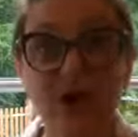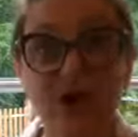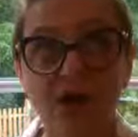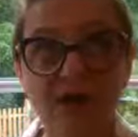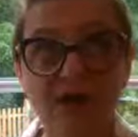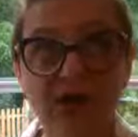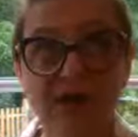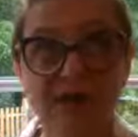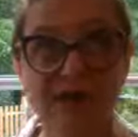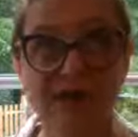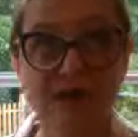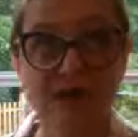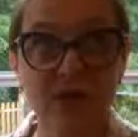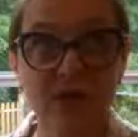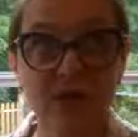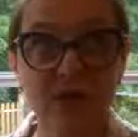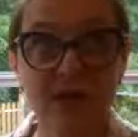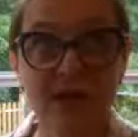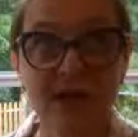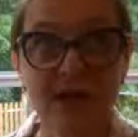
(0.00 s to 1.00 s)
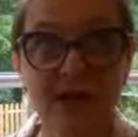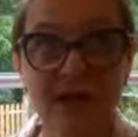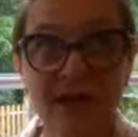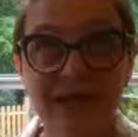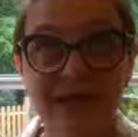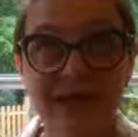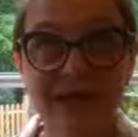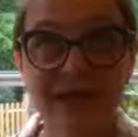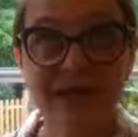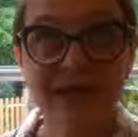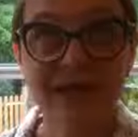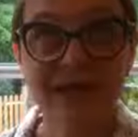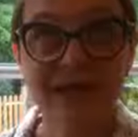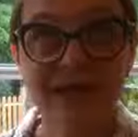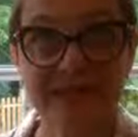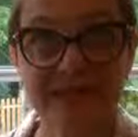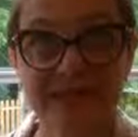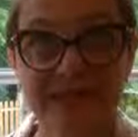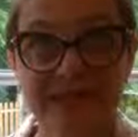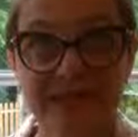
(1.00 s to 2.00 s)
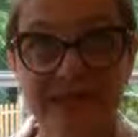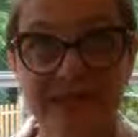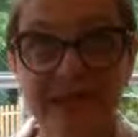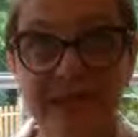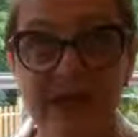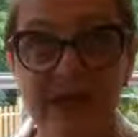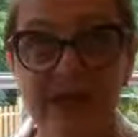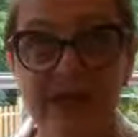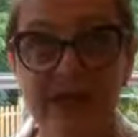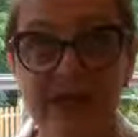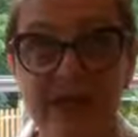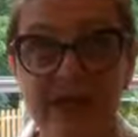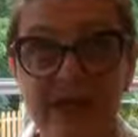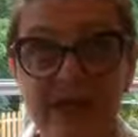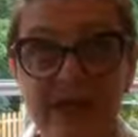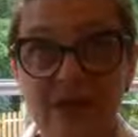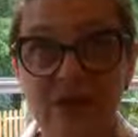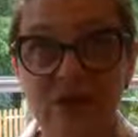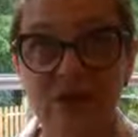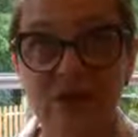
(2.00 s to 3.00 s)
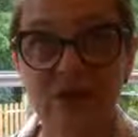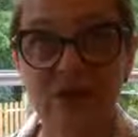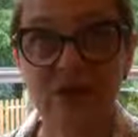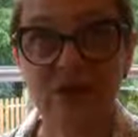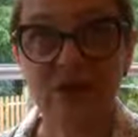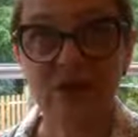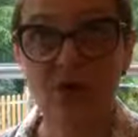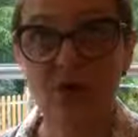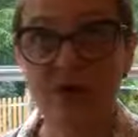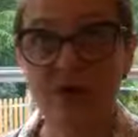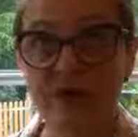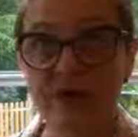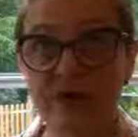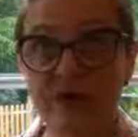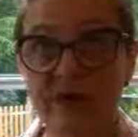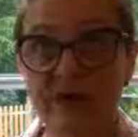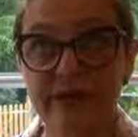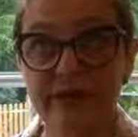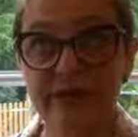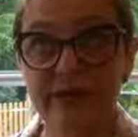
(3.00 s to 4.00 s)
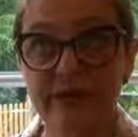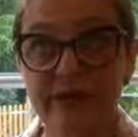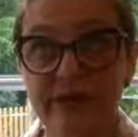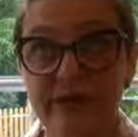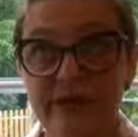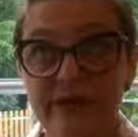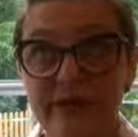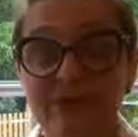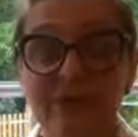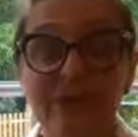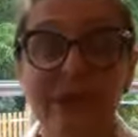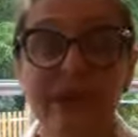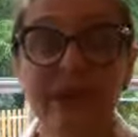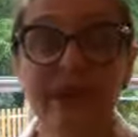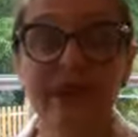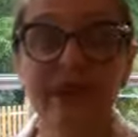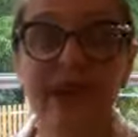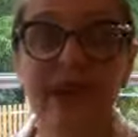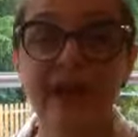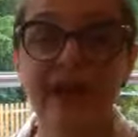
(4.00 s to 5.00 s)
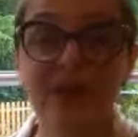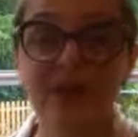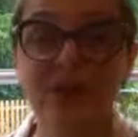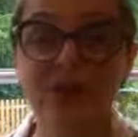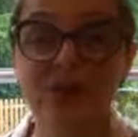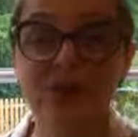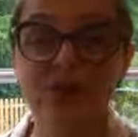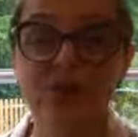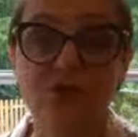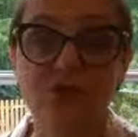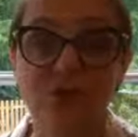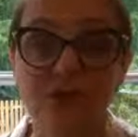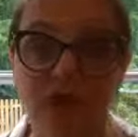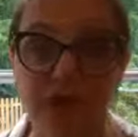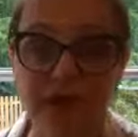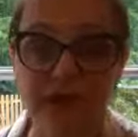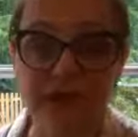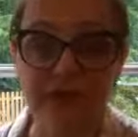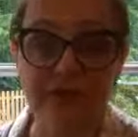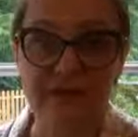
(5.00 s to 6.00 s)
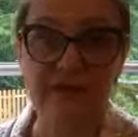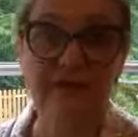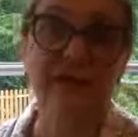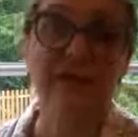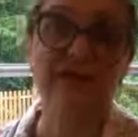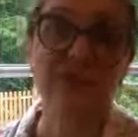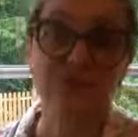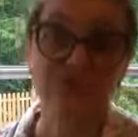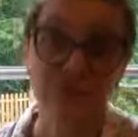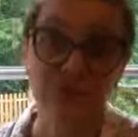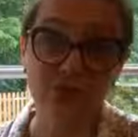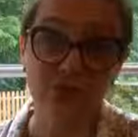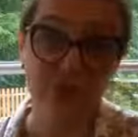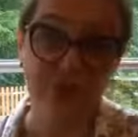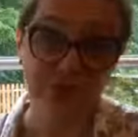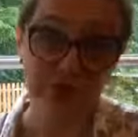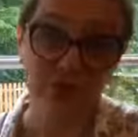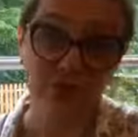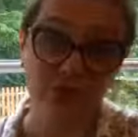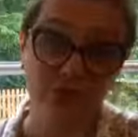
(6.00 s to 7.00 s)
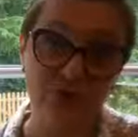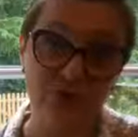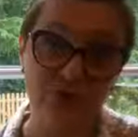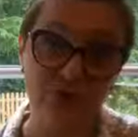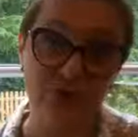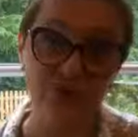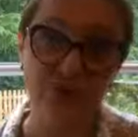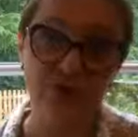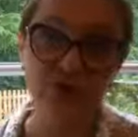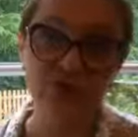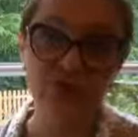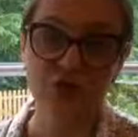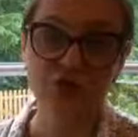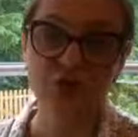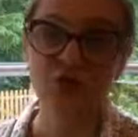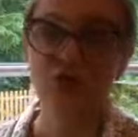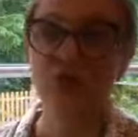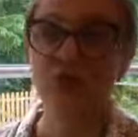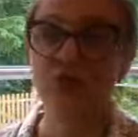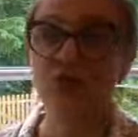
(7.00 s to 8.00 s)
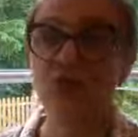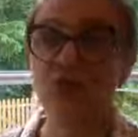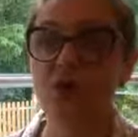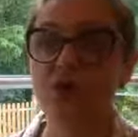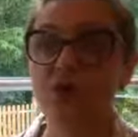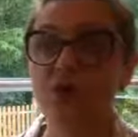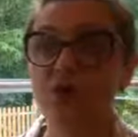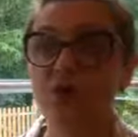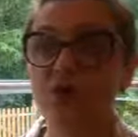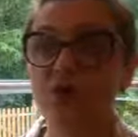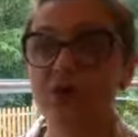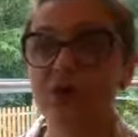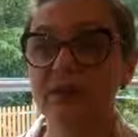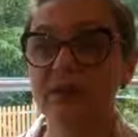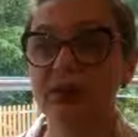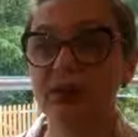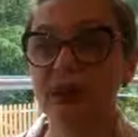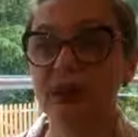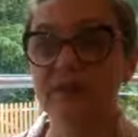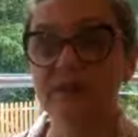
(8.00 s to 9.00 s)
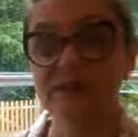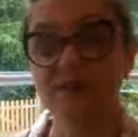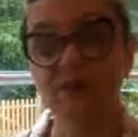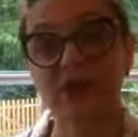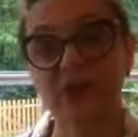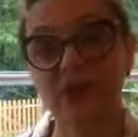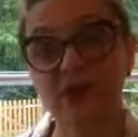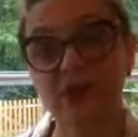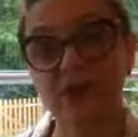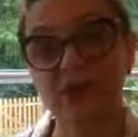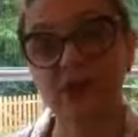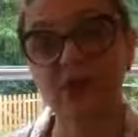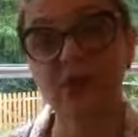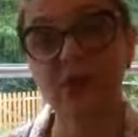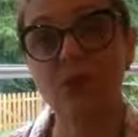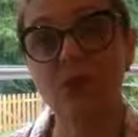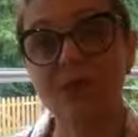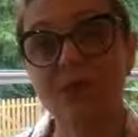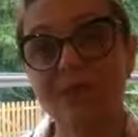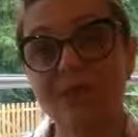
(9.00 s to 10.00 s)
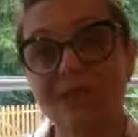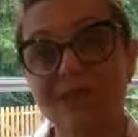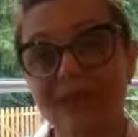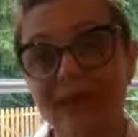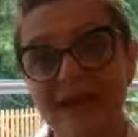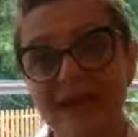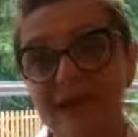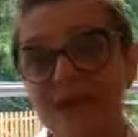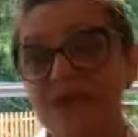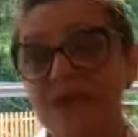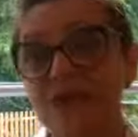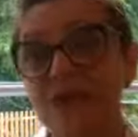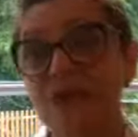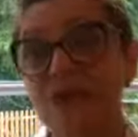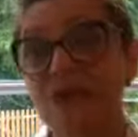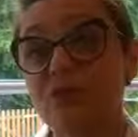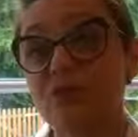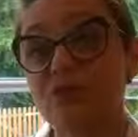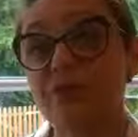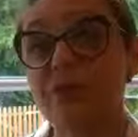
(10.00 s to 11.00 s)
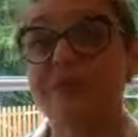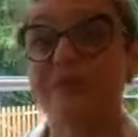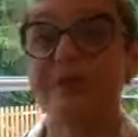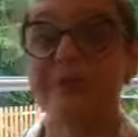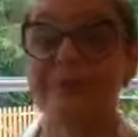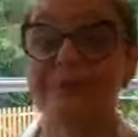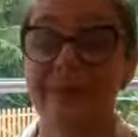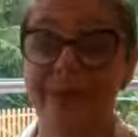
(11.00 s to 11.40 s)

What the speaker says: Okay, so let me see, if I understood well, and you repeat what you understood. Or you can ask, okay, so what exactly do you mean